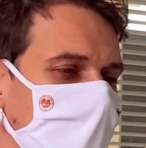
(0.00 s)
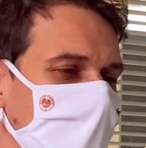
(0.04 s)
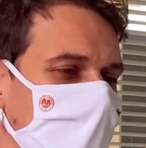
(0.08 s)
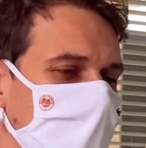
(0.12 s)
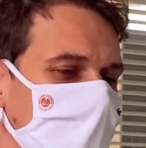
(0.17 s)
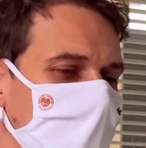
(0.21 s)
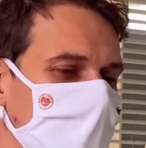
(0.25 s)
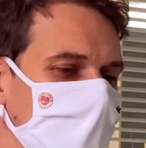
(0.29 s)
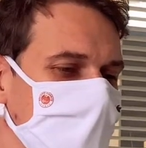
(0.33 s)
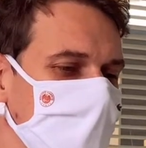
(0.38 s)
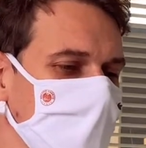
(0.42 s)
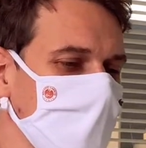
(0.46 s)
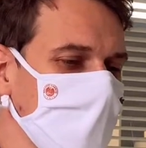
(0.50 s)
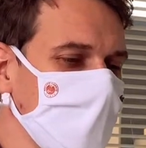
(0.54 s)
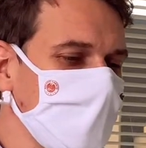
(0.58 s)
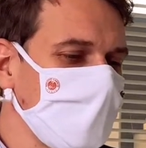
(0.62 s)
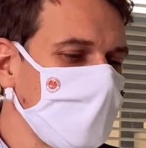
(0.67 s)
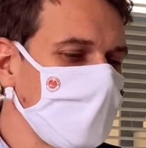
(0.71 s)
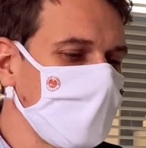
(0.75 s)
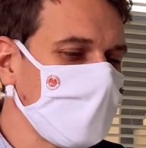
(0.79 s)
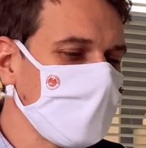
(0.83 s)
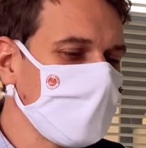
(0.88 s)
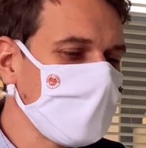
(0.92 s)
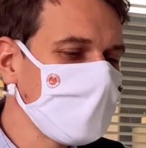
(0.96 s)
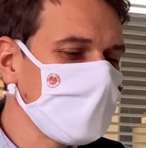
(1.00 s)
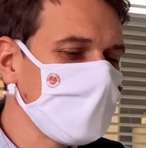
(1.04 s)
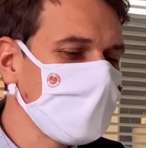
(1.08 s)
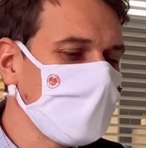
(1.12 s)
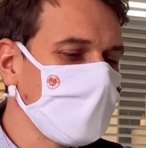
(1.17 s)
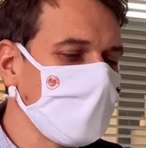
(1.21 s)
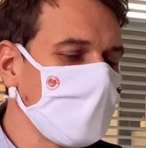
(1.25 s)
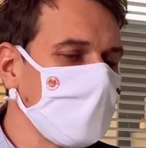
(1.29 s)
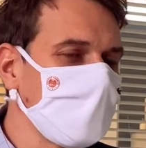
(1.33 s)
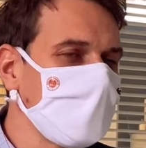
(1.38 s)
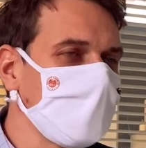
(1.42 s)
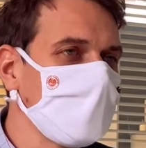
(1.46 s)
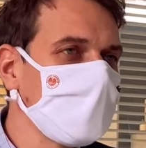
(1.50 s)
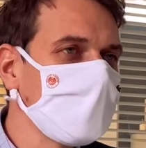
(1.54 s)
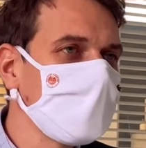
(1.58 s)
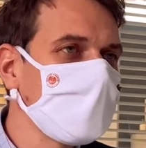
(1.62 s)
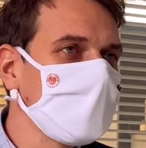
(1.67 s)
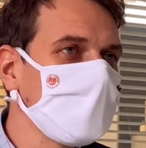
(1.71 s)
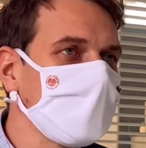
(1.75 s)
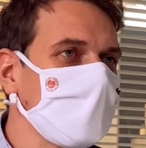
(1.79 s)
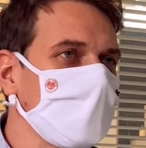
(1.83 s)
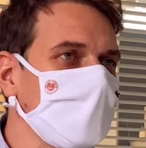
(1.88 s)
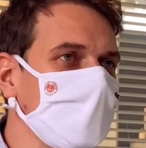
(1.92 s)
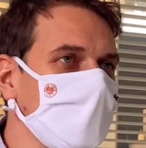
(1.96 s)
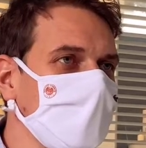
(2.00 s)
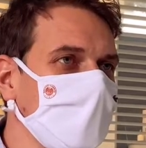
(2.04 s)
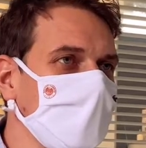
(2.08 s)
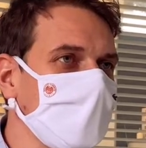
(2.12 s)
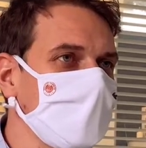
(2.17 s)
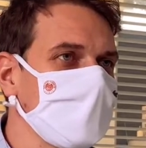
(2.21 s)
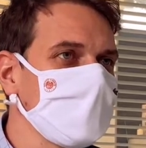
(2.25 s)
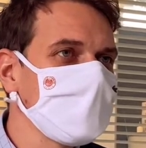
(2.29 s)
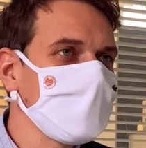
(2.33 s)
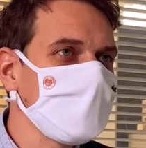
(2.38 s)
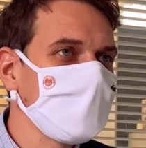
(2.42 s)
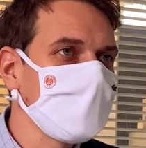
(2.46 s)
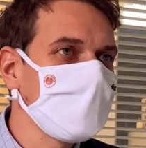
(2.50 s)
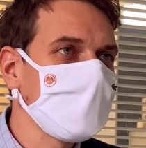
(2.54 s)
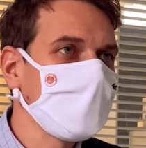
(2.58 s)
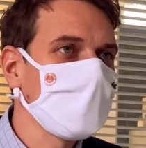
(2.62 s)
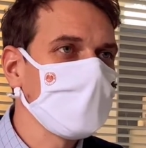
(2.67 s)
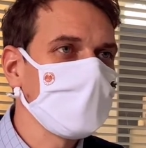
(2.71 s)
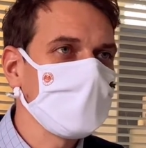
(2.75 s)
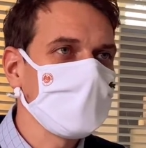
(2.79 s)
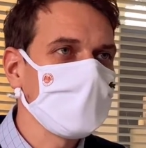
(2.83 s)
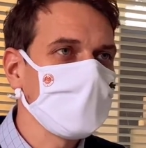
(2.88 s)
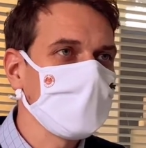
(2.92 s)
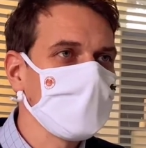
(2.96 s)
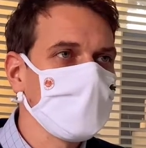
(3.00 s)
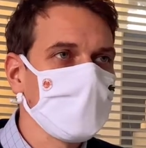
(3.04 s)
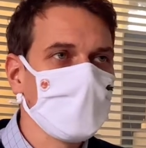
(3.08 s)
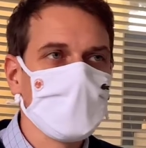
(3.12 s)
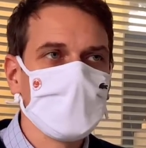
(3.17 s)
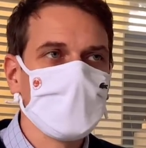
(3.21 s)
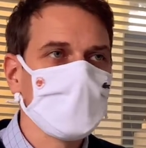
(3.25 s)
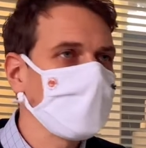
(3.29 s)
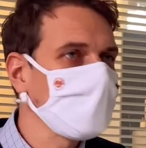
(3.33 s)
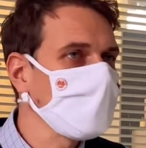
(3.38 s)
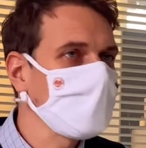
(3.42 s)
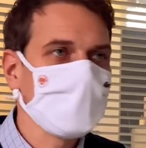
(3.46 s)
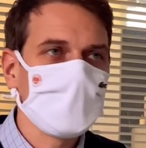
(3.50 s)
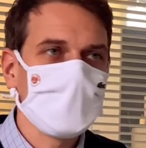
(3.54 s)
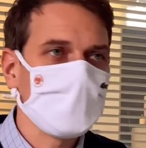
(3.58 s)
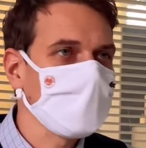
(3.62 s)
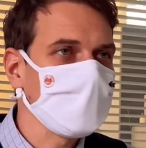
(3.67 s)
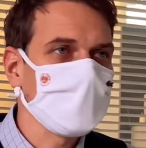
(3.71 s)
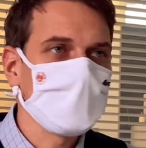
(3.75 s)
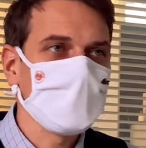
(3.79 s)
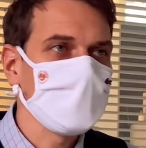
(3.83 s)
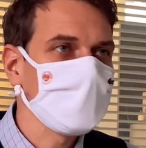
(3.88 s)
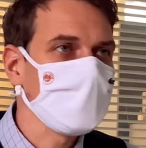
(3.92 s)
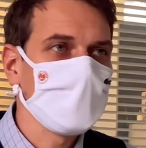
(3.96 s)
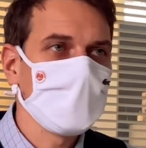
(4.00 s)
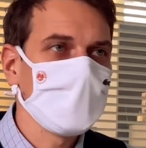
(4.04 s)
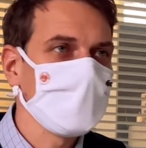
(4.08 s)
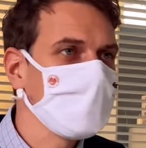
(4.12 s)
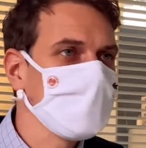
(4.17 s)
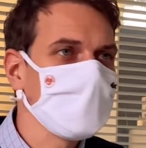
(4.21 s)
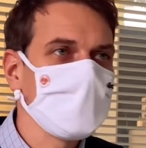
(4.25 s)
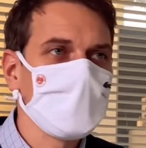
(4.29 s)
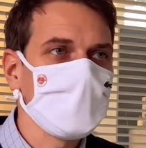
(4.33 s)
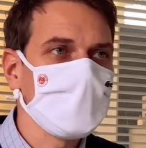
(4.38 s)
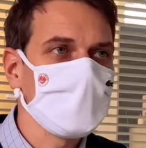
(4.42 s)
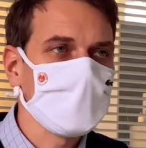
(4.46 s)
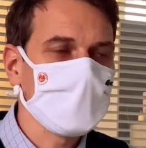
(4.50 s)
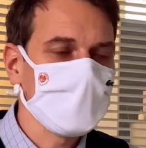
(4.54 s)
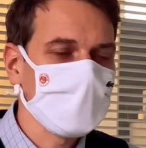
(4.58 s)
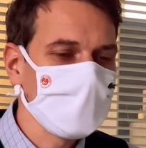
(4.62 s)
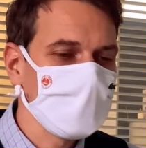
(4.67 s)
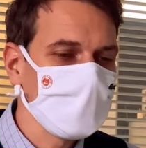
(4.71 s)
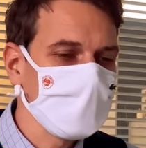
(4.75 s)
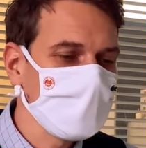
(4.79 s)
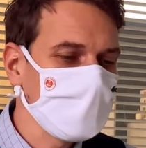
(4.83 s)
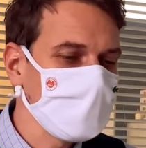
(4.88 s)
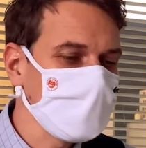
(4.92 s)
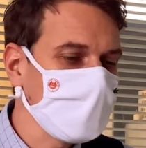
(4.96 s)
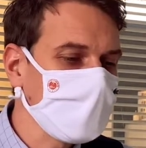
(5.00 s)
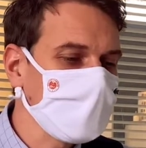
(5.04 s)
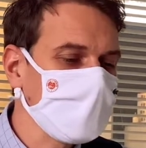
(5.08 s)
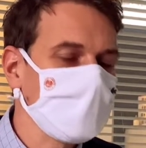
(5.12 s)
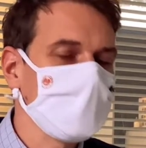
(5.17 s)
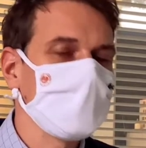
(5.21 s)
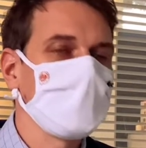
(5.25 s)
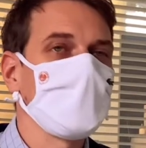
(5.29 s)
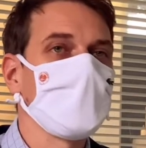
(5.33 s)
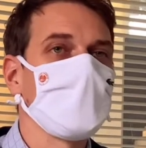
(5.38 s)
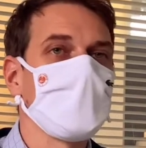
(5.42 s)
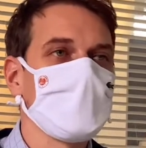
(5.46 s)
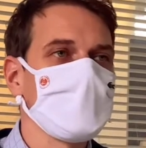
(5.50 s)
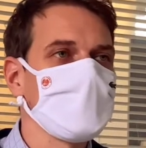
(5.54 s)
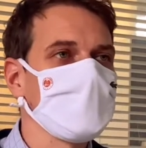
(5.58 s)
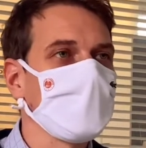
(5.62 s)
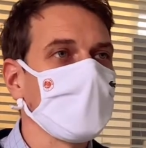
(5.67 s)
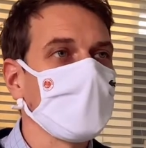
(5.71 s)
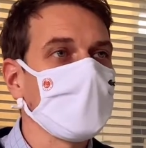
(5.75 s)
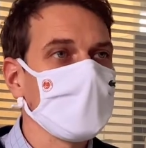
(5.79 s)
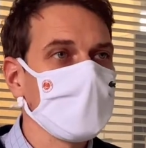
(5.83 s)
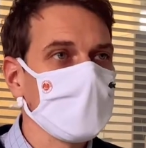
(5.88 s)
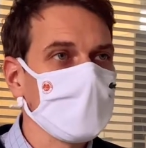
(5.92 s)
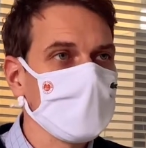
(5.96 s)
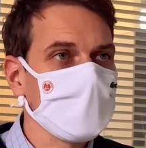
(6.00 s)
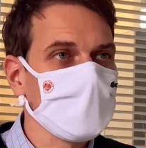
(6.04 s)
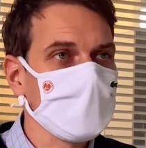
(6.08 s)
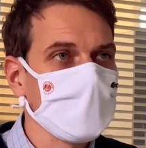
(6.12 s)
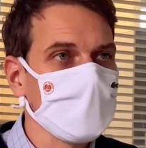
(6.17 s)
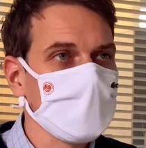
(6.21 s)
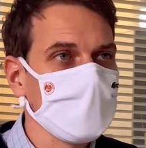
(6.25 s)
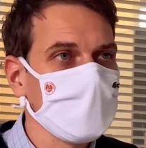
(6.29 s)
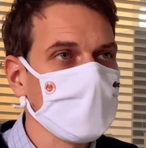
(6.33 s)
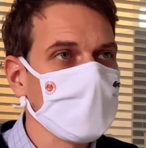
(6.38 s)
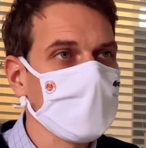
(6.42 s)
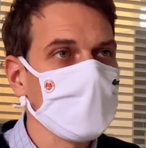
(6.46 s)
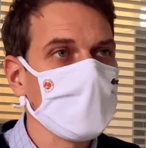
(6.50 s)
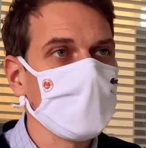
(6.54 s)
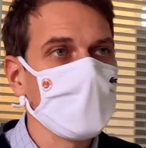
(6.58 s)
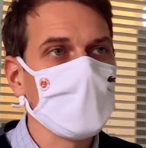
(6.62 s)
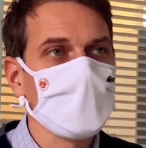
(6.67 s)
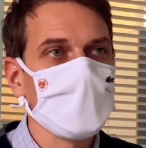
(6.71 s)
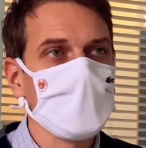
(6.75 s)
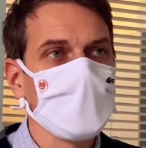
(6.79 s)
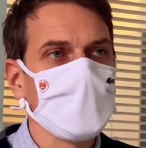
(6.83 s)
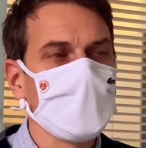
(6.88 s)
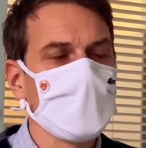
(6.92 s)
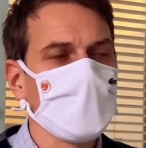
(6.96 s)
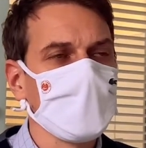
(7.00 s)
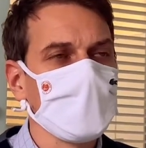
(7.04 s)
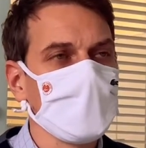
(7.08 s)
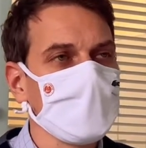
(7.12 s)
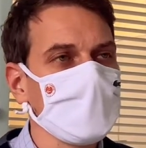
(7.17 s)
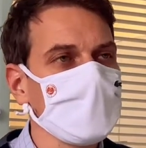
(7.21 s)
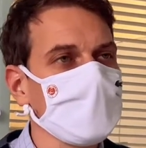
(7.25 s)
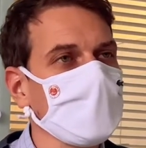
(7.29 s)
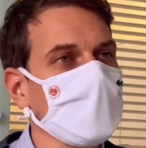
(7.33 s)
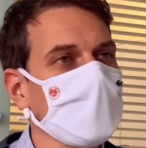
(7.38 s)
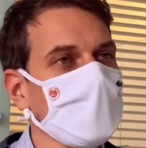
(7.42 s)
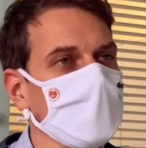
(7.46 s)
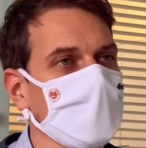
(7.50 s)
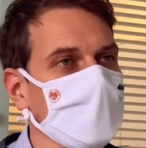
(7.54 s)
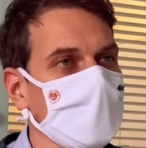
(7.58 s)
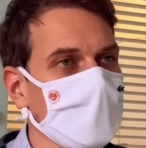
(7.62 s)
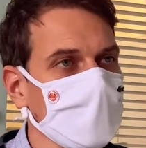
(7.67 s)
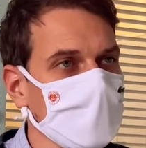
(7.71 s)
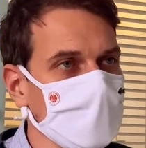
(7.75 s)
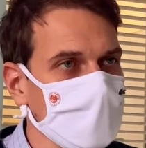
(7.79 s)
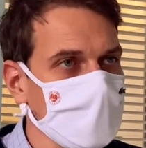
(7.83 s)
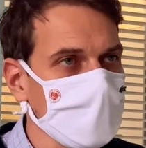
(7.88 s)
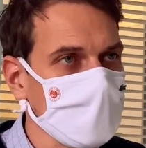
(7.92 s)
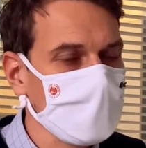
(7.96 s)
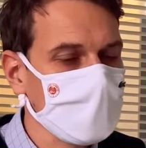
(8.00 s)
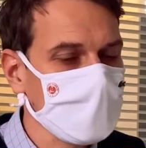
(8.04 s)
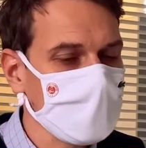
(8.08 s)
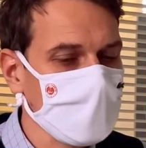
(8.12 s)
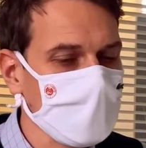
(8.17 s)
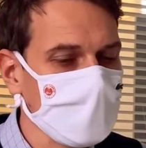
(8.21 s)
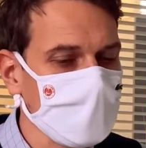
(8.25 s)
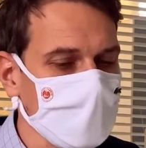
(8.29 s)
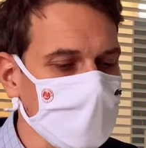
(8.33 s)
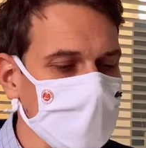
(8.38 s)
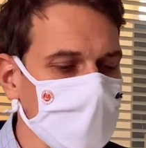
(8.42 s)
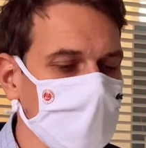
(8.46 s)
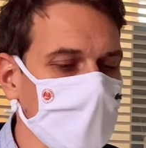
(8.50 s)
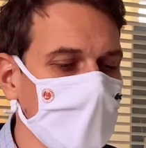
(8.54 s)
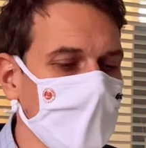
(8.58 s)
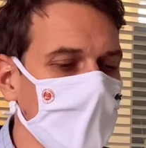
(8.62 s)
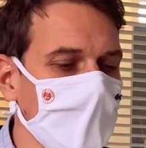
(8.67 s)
So don't actually find yourself with a topic that doesn't really interest you. It makes it so much harder to put all the work and time and effort into this.